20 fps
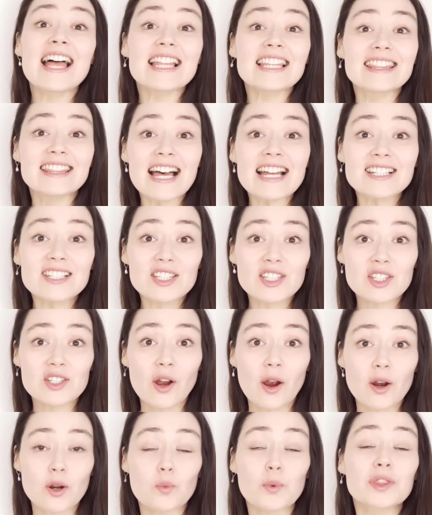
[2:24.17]
Let's
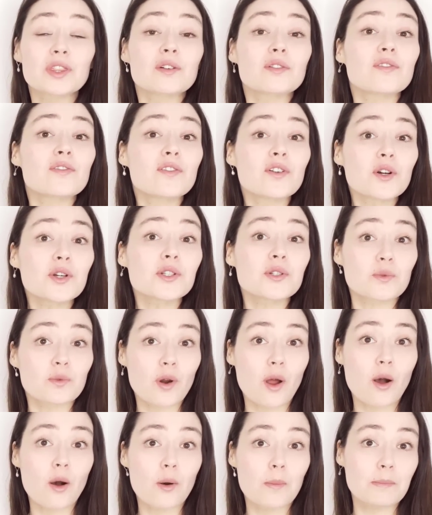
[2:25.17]
start with the first
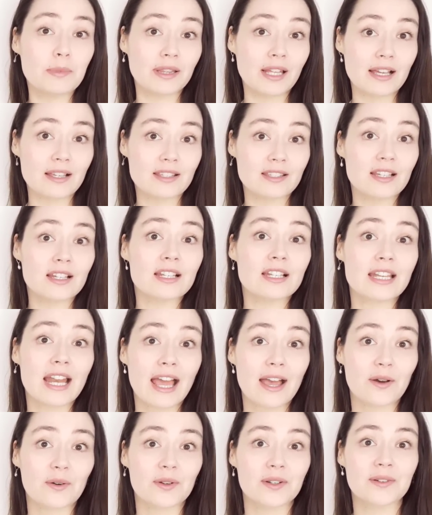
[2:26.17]
row plus
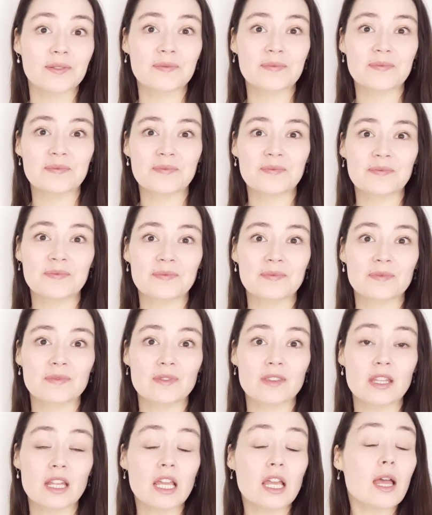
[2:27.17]
noun.
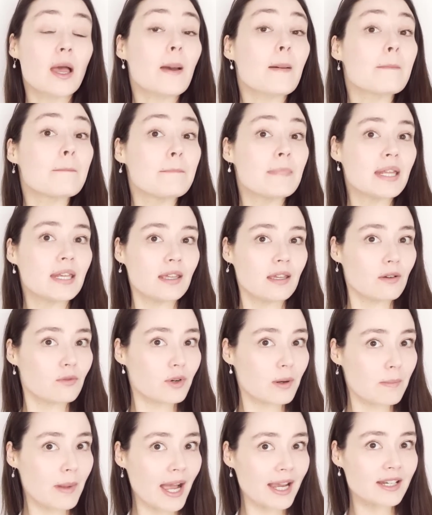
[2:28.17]
Mini
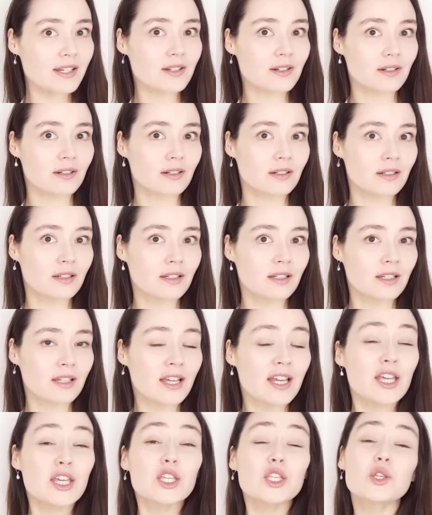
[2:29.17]
reminder.
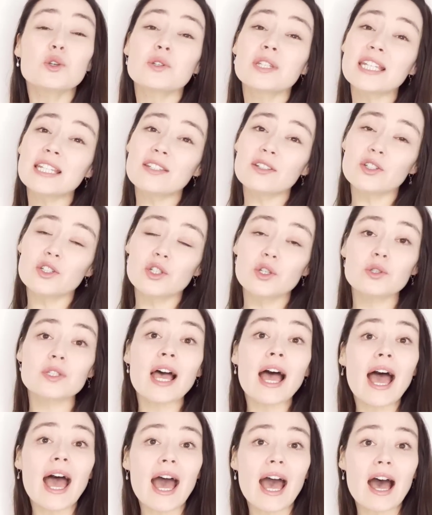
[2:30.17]
You need to choose
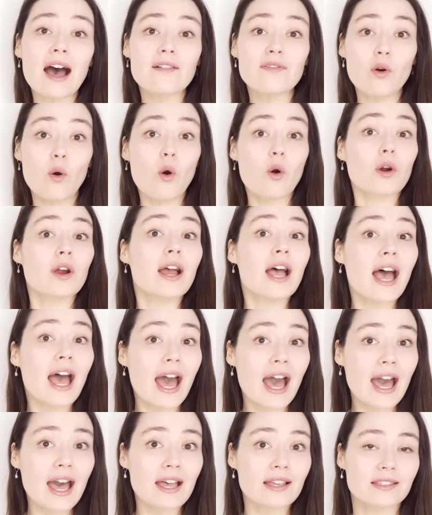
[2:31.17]
have or
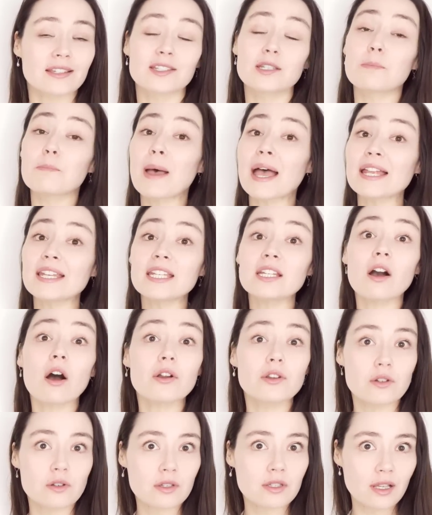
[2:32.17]
has depending on
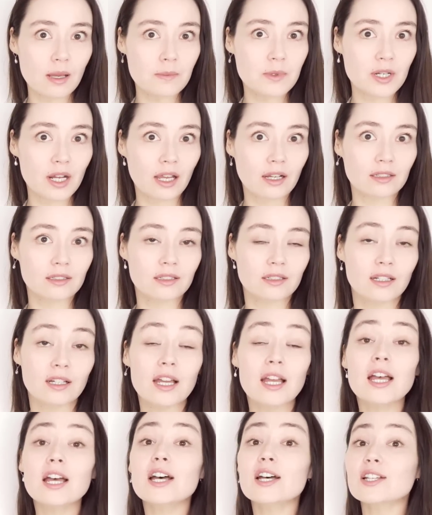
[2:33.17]
your subject.
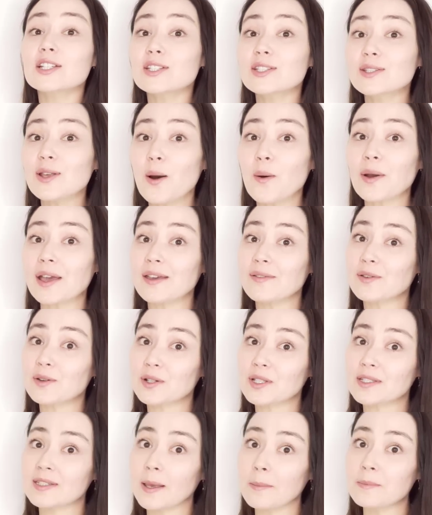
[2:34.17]
So if your
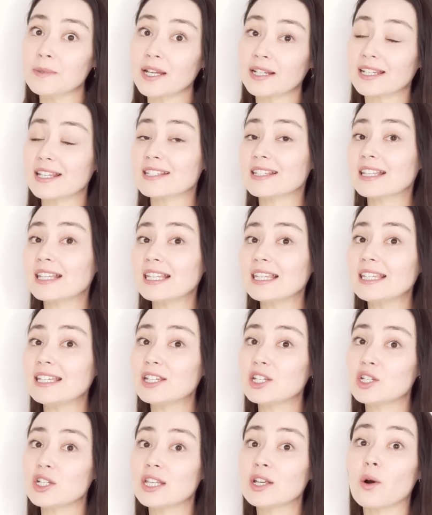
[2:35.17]
subject is he,
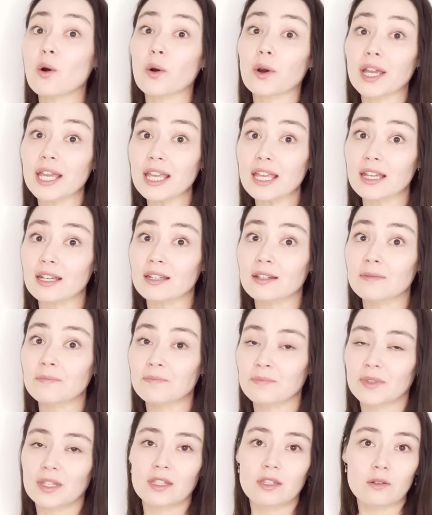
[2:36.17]
she, or it,
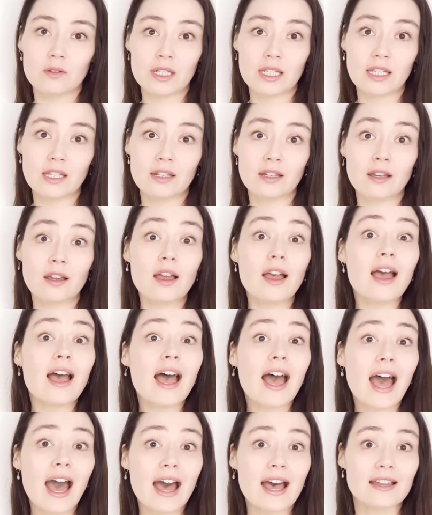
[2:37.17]
you need
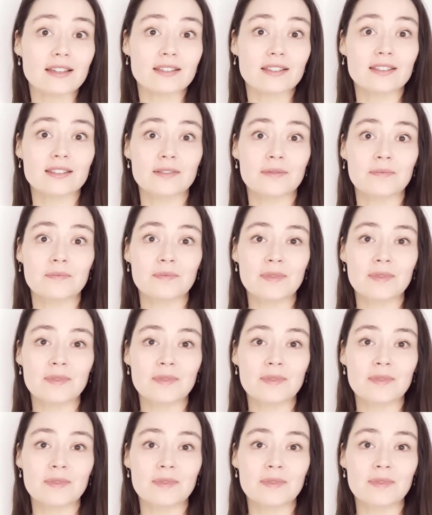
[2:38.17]
has.